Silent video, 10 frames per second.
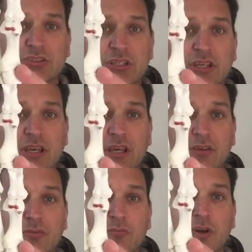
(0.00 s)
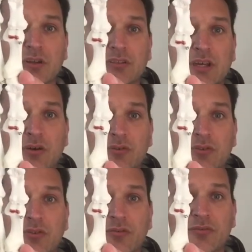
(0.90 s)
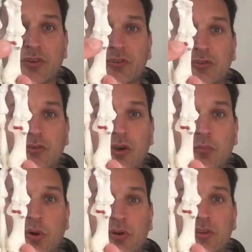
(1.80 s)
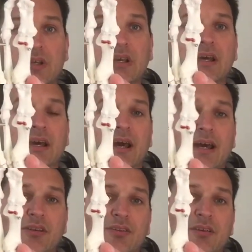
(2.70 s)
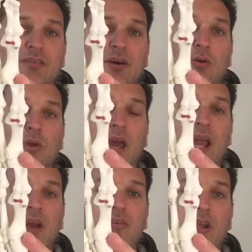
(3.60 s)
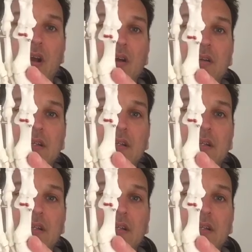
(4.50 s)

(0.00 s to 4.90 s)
see here, I've marked out the foot tripod, and this whole area